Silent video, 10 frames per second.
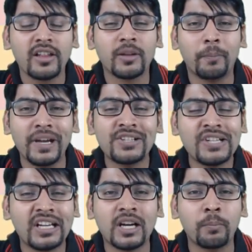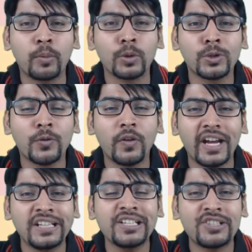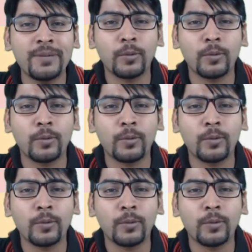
The basic component of any C